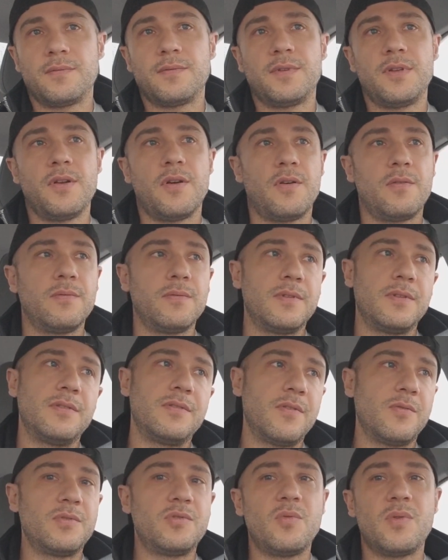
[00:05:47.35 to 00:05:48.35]
You know,
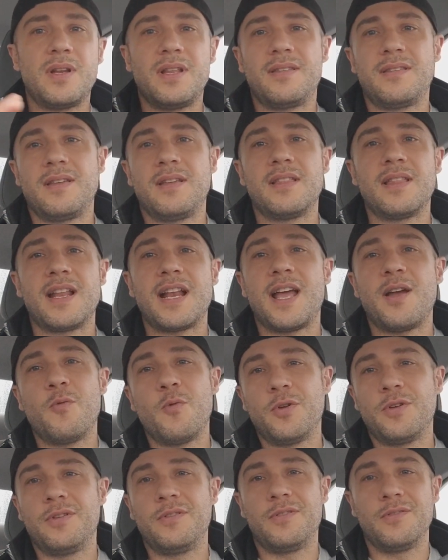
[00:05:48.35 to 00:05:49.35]
don't do anything that I
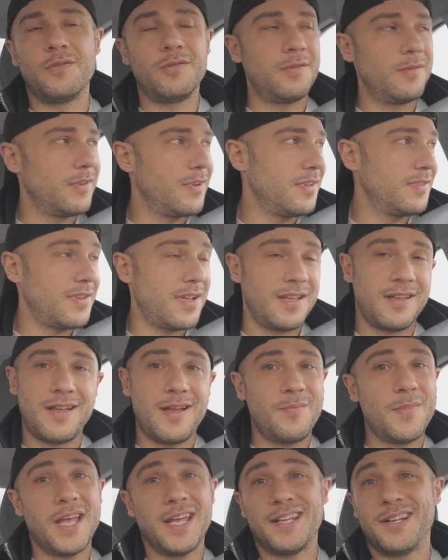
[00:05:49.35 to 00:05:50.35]
wouldn't do, because
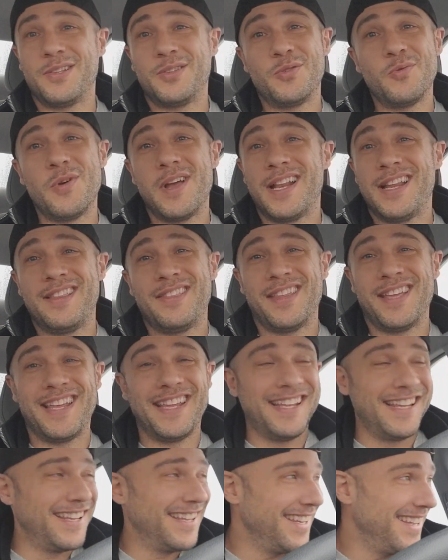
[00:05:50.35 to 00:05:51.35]
I'm not going to do
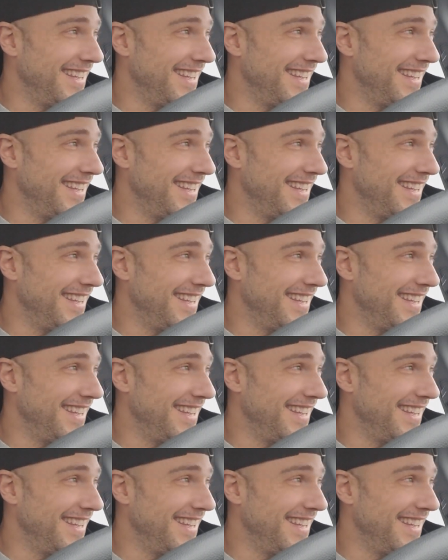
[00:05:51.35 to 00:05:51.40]
anything.